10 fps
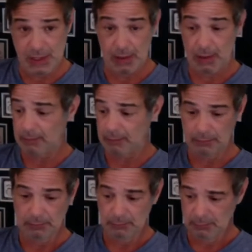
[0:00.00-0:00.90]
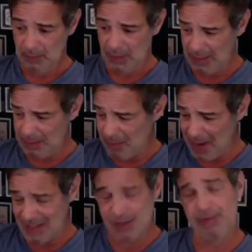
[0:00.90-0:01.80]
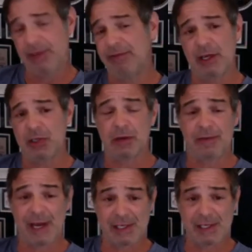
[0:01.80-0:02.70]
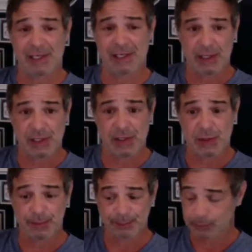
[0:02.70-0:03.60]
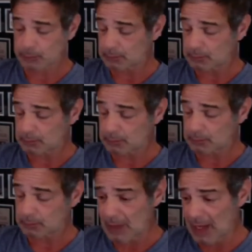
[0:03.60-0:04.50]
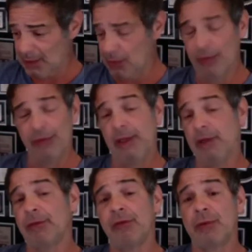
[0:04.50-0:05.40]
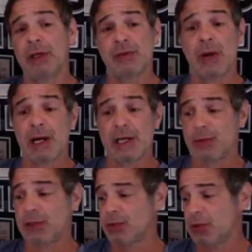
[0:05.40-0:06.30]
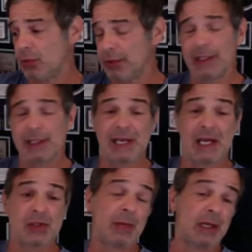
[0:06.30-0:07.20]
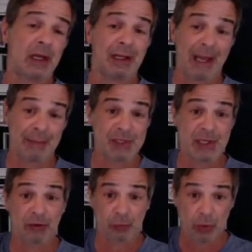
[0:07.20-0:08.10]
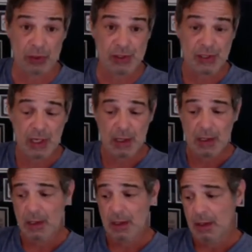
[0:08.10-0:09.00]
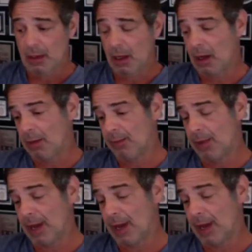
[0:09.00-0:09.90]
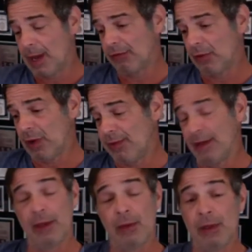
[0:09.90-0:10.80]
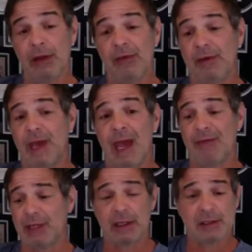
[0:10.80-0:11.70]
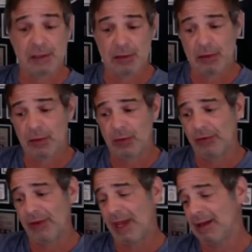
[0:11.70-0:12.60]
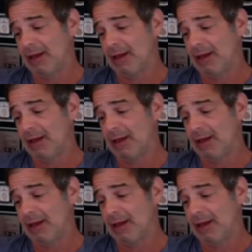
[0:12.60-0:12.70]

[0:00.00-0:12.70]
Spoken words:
a massive deflation of asset prices, and you would see interest rates rise, which would only exacerbate and collapse things worse. And so I think they realize that they have to continue to do this.